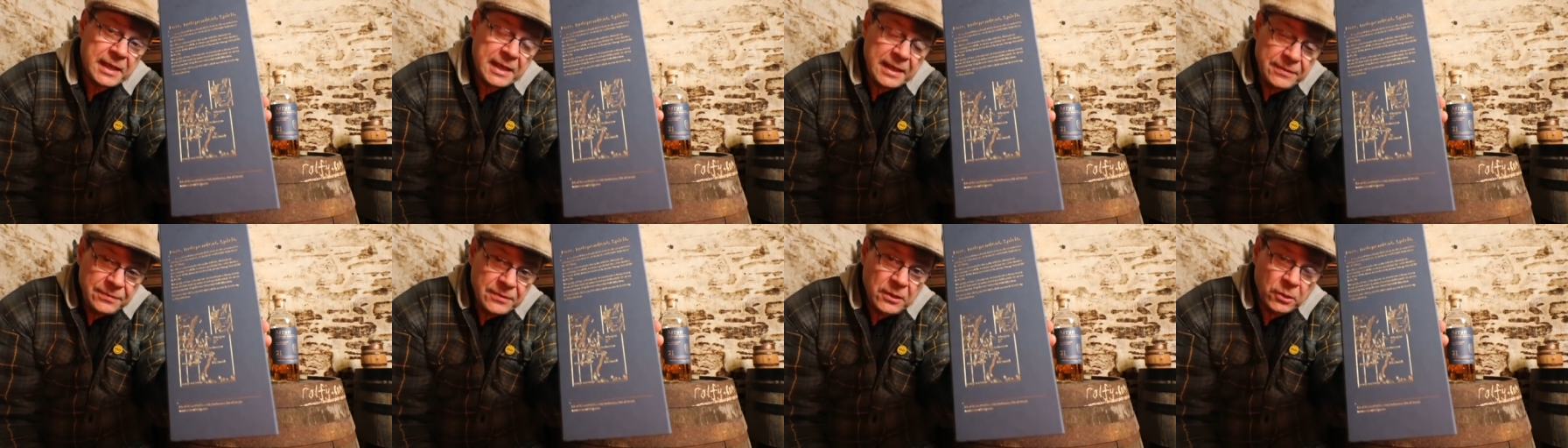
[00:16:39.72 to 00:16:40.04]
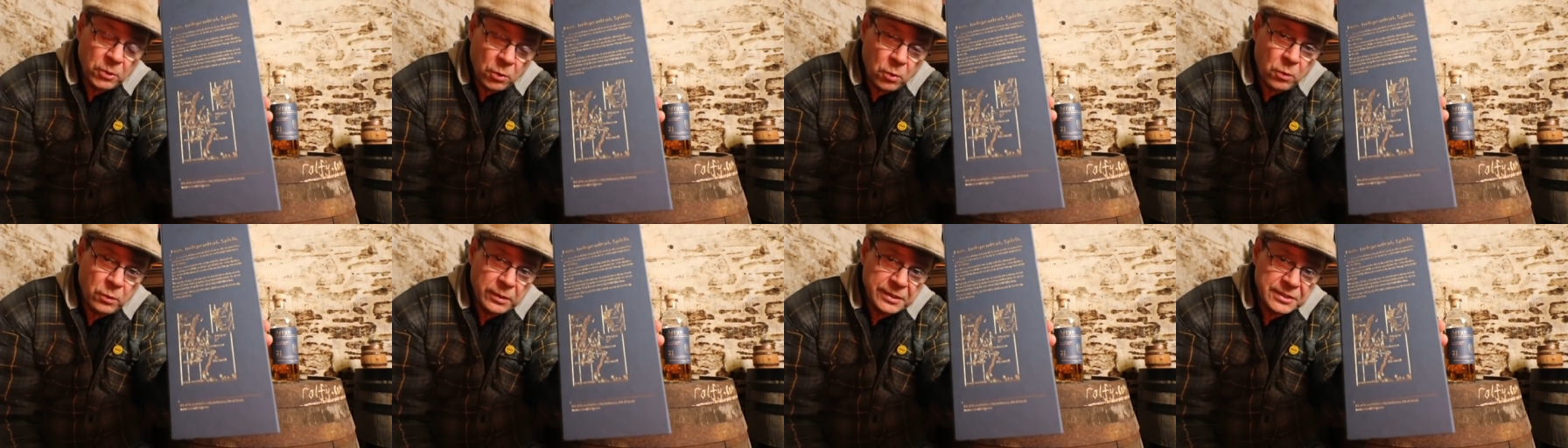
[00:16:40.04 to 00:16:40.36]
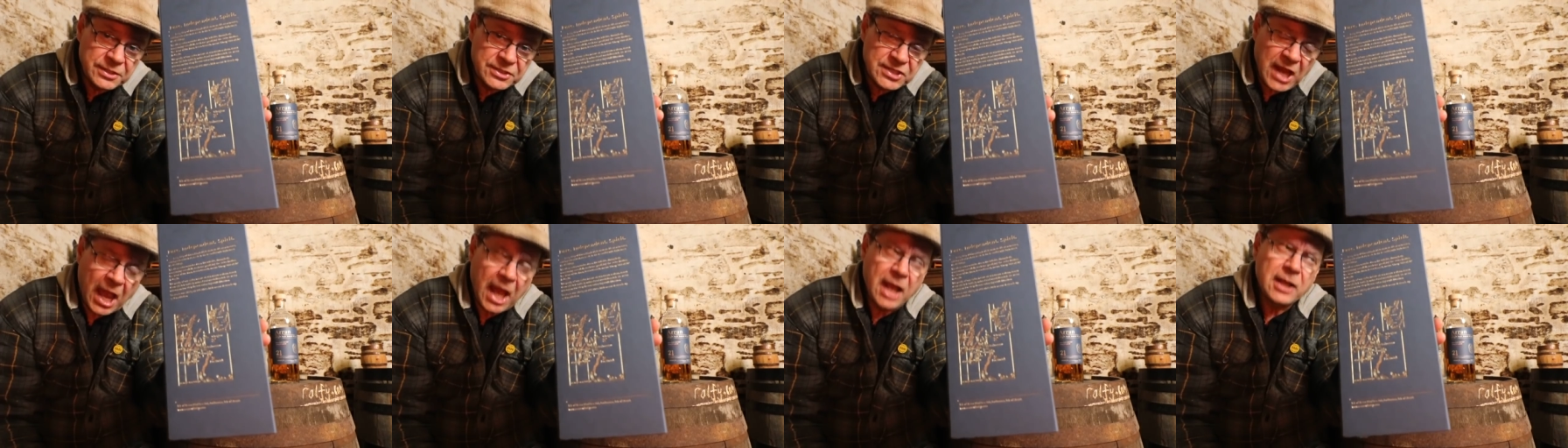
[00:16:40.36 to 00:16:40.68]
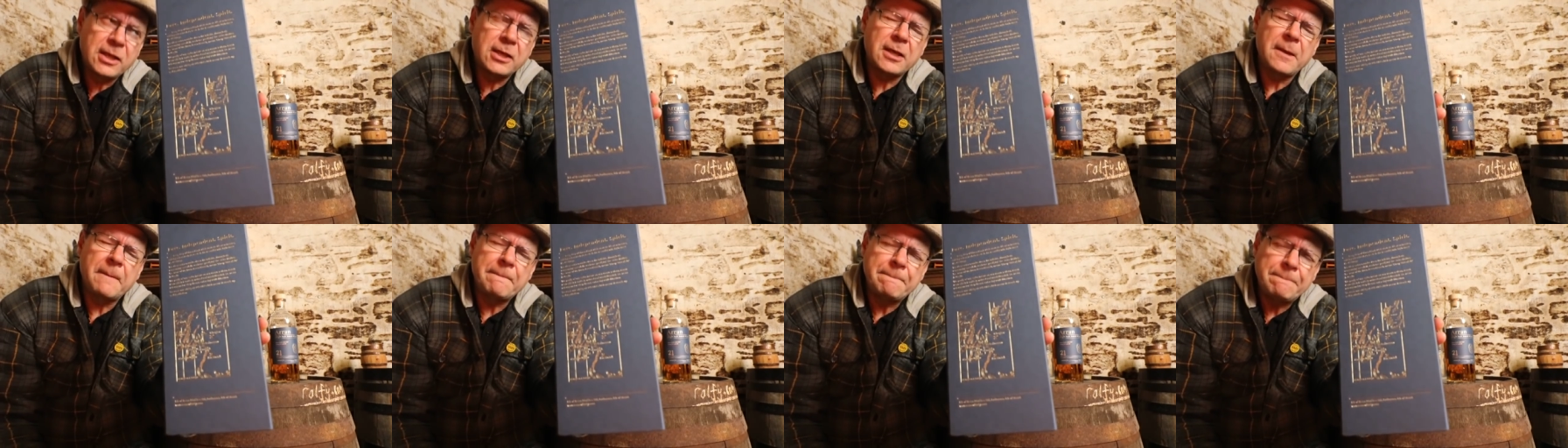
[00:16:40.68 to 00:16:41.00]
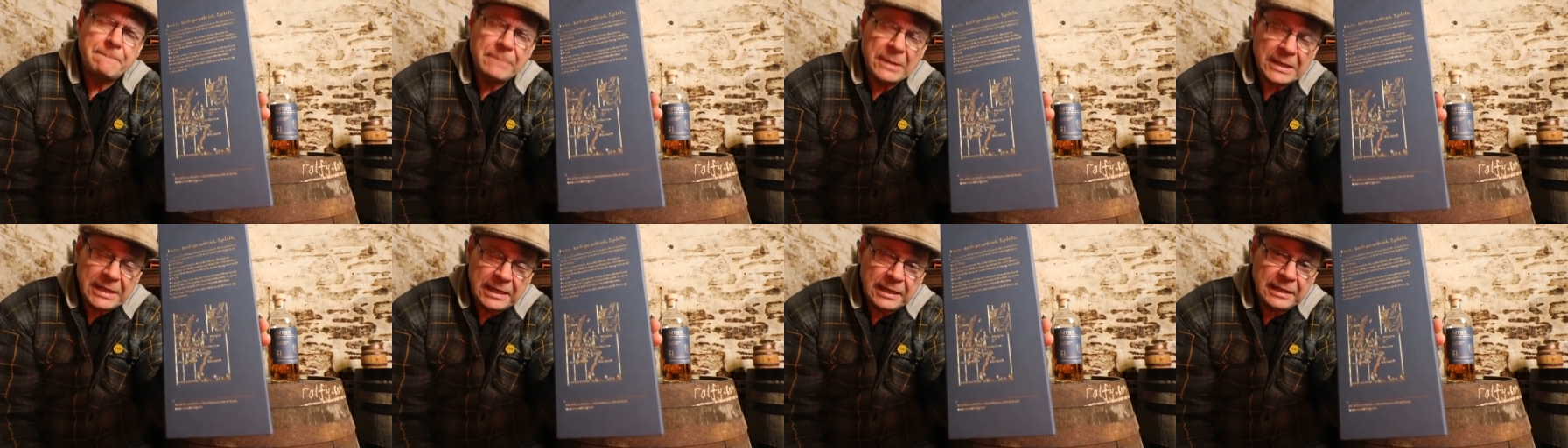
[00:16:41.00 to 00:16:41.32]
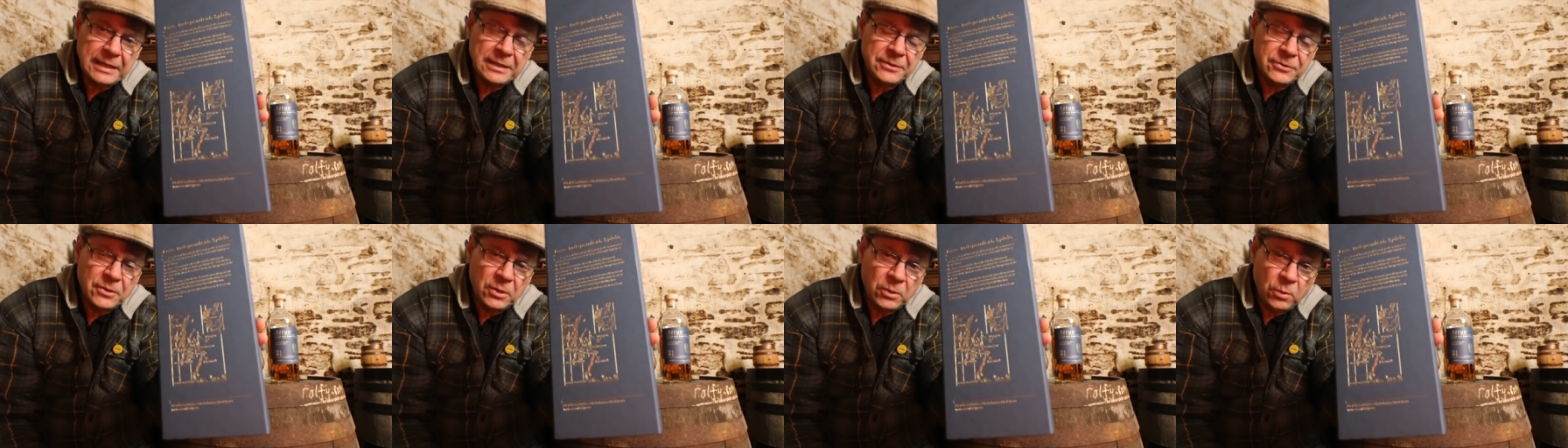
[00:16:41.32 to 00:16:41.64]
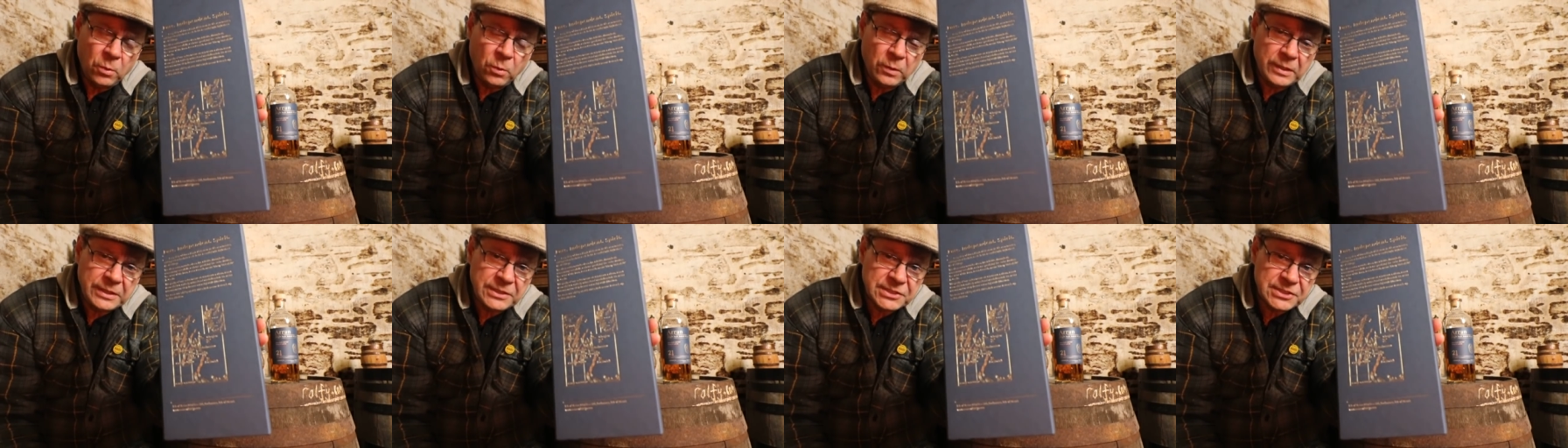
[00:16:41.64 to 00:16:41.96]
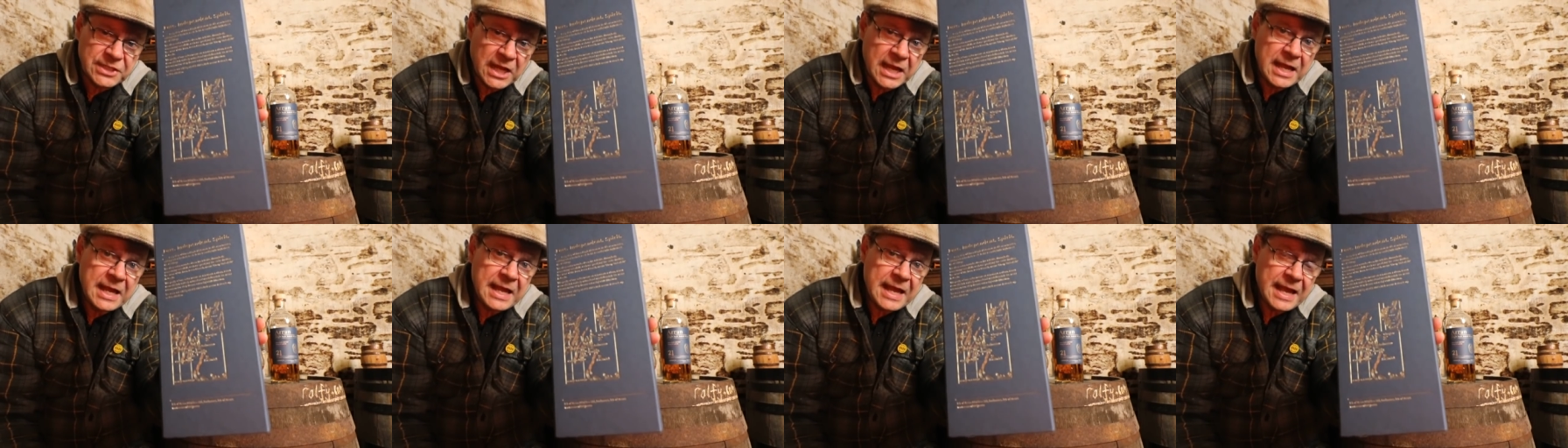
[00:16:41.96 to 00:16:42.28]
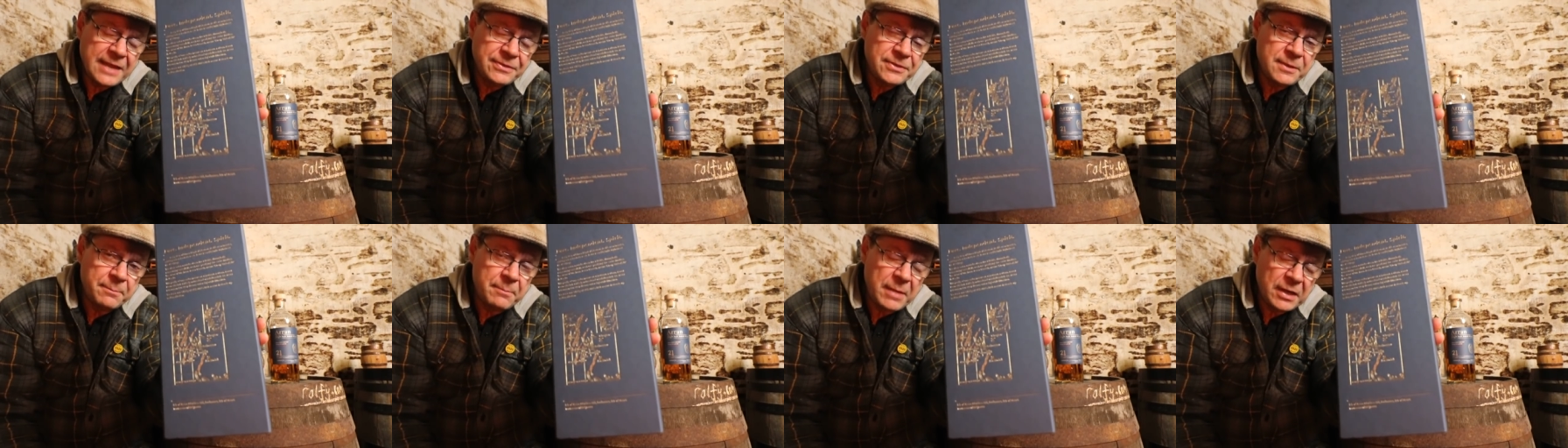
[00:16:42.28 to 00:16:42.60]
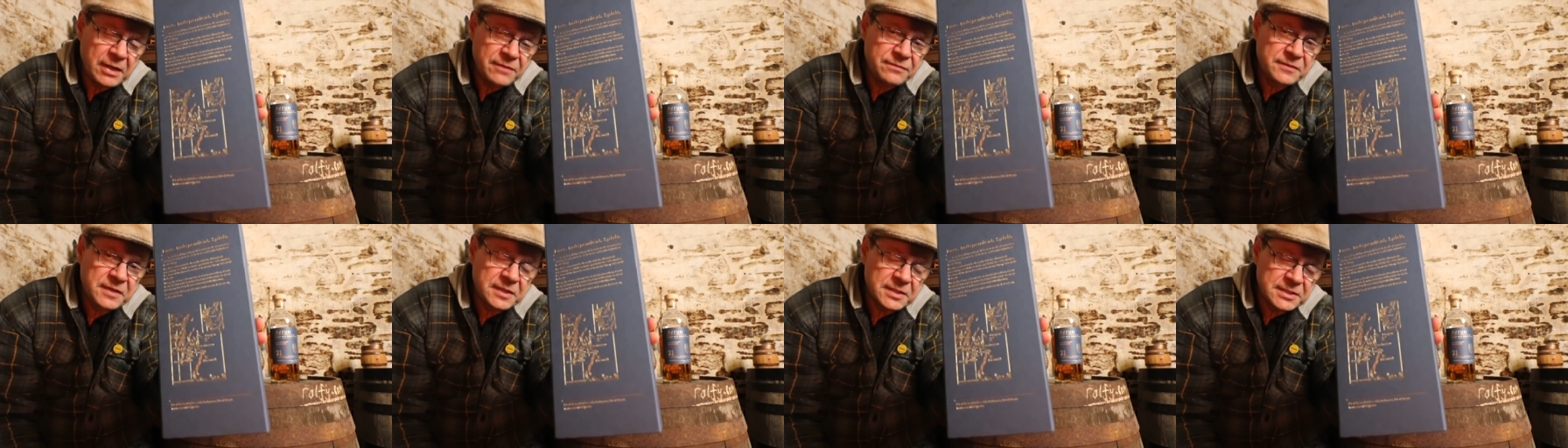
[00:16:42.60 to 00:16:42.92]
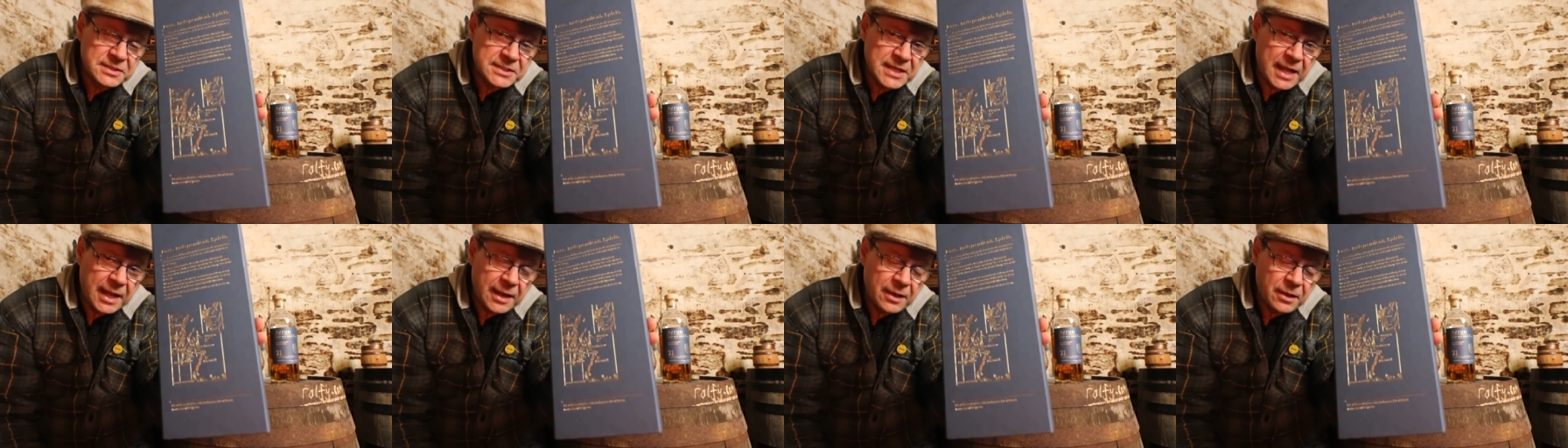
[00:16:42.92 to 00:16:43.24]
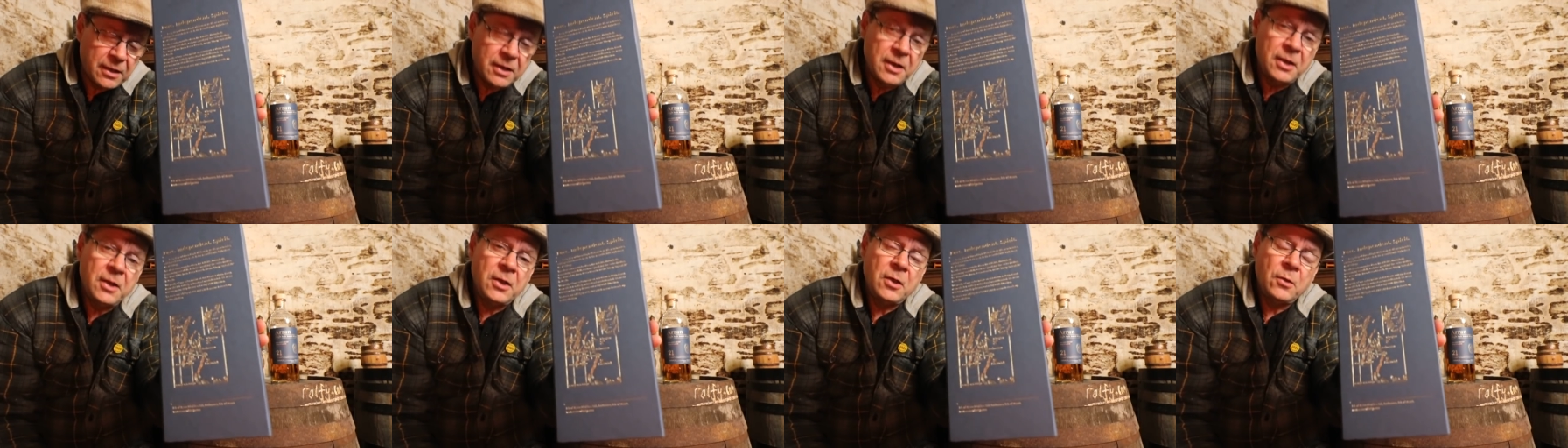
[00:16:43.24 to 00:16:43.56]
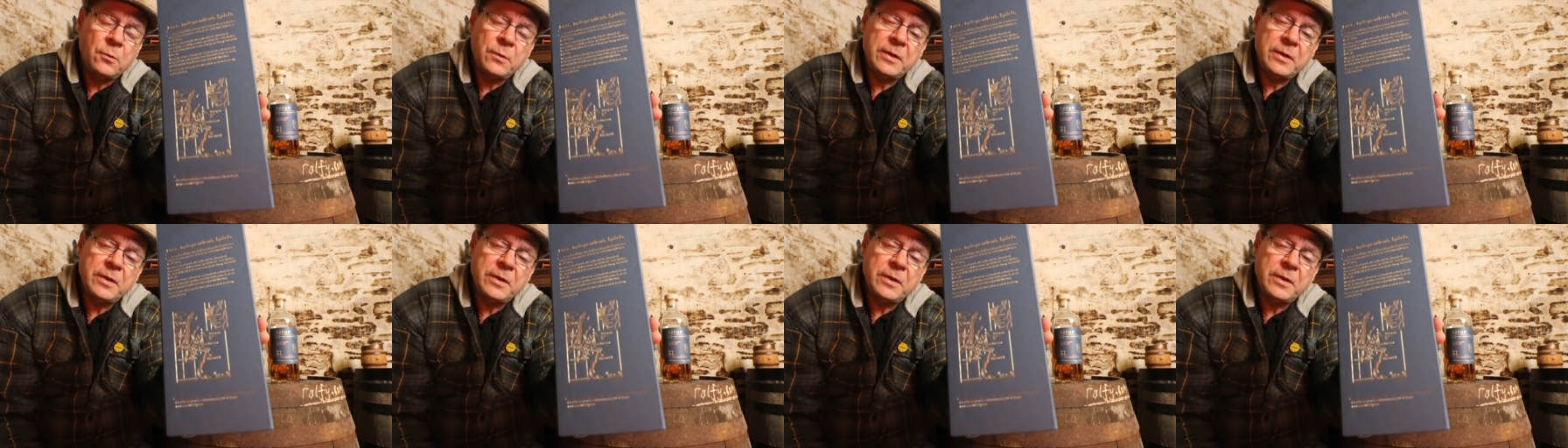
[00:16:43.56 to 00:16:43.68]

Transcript: in the lowlands, completely in the lowlands, and the Mull of Kintyre,